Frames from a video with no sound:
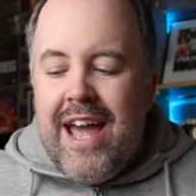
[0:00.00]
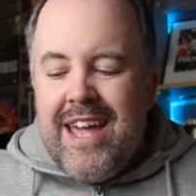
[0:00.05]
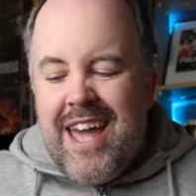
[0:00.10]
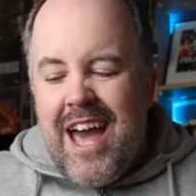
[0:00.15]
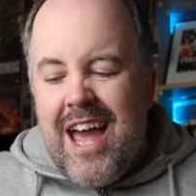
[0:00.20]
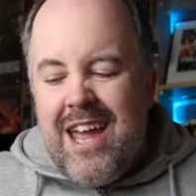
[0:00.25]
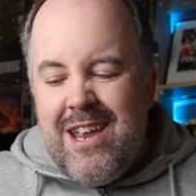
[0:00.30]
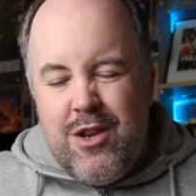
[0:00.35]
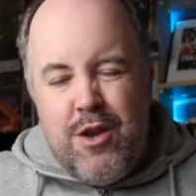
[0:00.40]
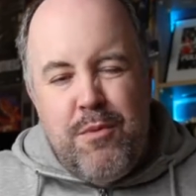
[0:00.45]

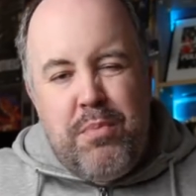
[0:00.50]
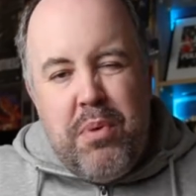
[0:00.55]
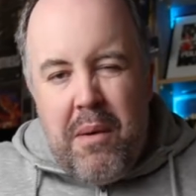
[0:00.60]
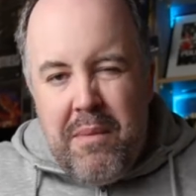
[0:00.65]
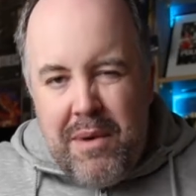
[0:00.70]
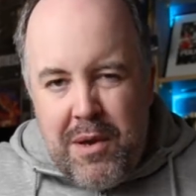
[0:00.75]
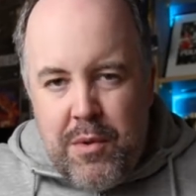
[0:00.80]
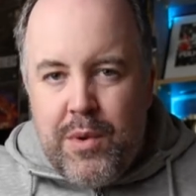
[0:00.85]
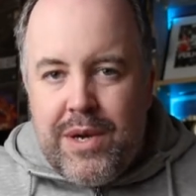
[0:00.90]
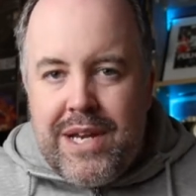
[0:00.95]
Again, you
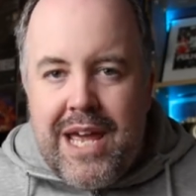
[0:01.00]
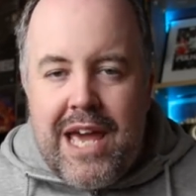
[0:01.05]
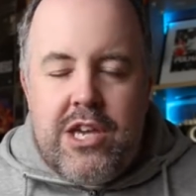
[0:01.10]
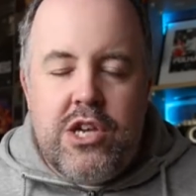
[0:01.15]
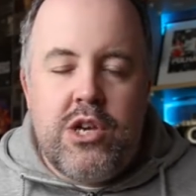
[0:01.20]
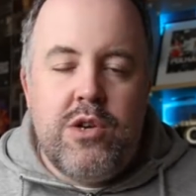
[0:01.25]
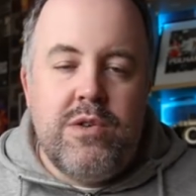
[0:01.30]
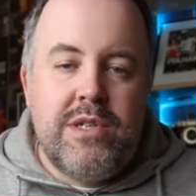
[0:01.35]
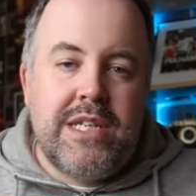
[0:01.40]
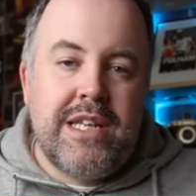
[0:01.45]
probably would get
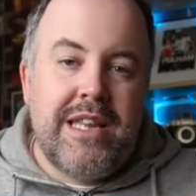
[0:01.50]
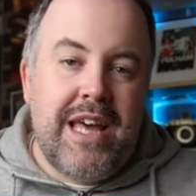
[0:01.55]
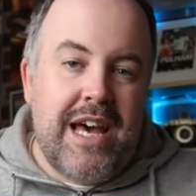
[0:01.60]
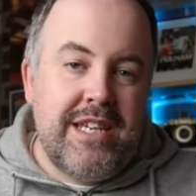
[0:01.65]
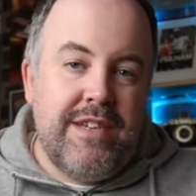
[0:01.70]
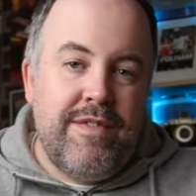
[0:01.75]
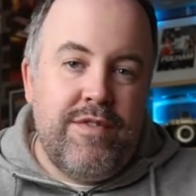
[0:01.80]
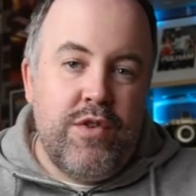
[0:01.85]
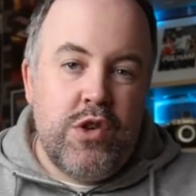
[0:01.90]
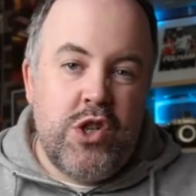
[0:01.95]
used to
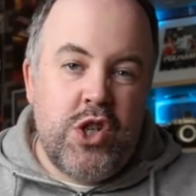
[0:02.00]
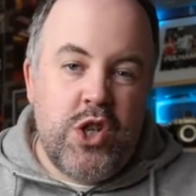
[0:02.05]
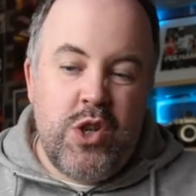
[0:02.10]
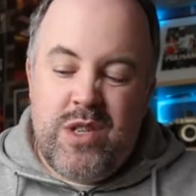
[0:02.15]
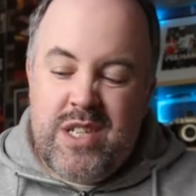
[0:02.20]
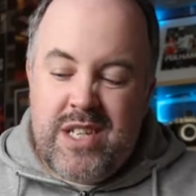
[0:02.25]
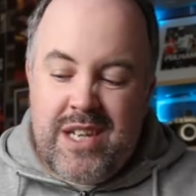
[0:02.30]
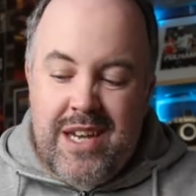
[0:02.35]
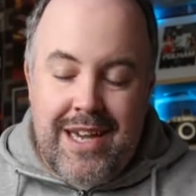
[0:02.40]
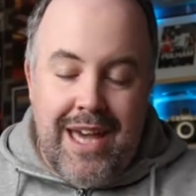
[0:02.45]
that if you're
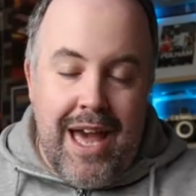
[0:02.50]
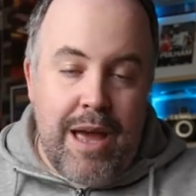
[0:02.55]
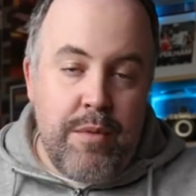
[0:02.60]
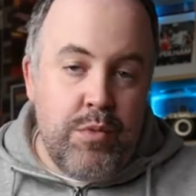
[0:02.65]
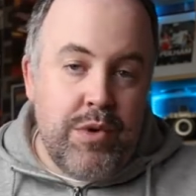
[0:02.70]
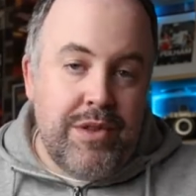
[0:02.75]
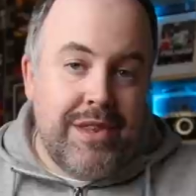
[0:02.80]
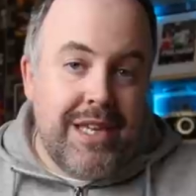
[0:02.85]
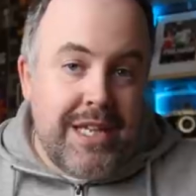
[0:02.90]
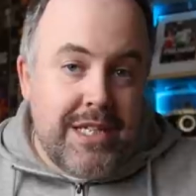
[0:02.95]
shooting a game
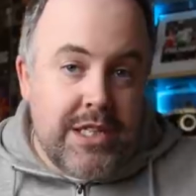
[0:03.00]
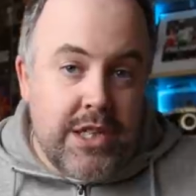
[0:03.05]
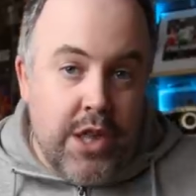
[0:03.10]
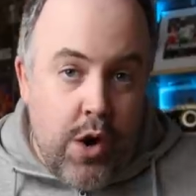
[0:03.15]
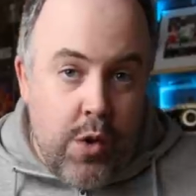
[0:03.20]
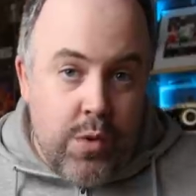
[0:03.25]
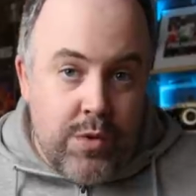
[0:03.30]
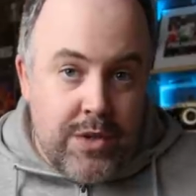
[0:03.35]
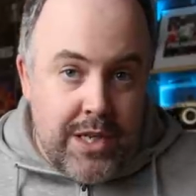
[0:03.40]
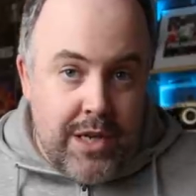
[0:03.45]
with this the
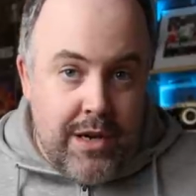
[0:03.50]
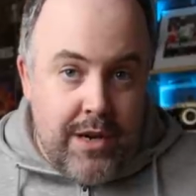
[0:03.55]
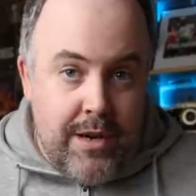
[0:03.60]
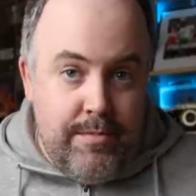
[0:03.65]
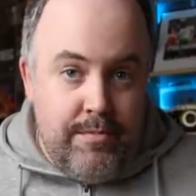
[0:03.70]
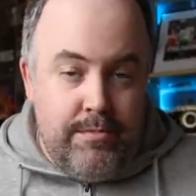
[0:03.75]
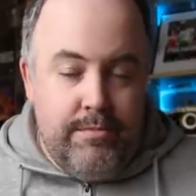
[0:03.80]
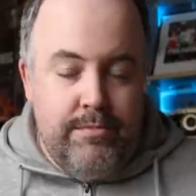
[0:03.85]
whole time.